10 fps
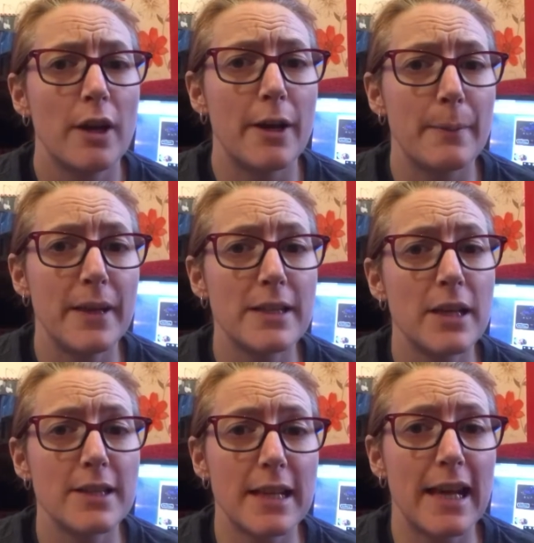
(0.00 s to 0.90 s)
It
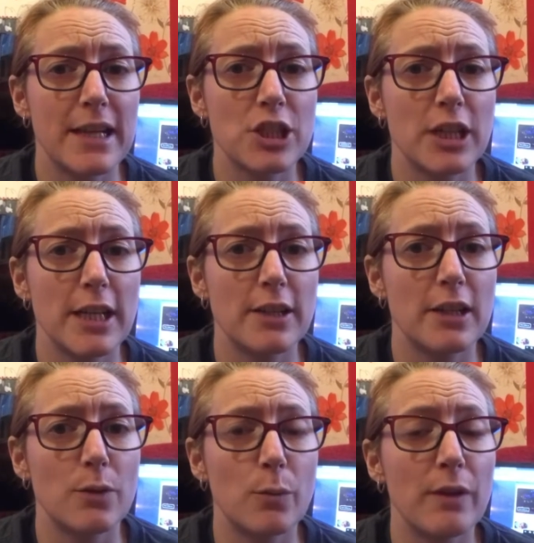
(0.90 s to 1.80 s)
turns out actually
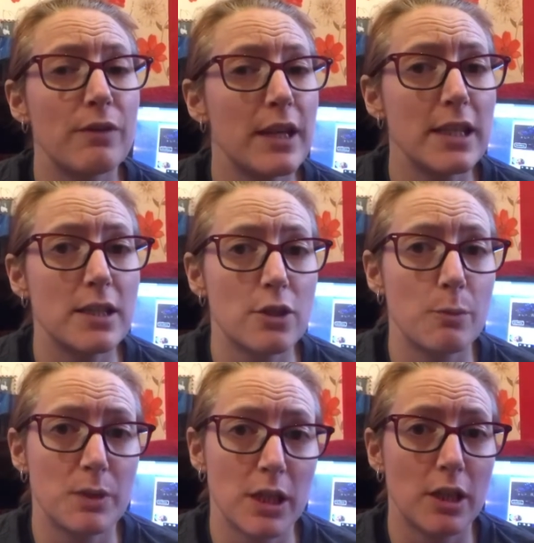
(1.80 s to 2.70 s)
that with these
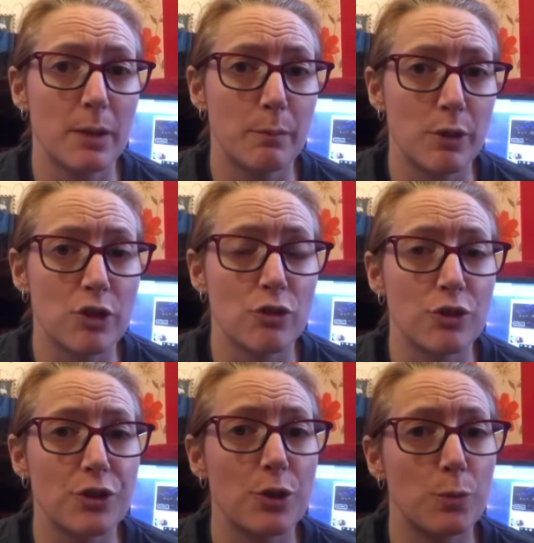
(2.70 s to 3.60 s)
two particular
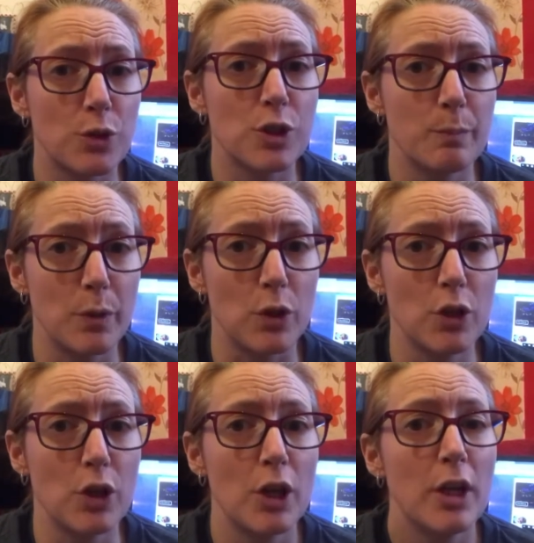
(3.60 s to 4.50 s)
restaurants that want to
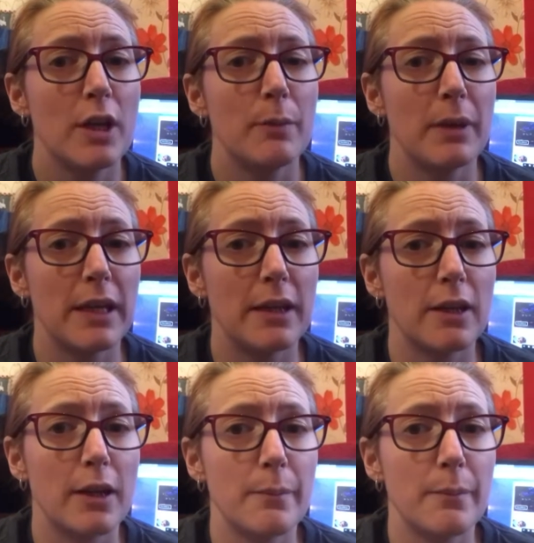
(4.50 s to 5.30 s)
book, being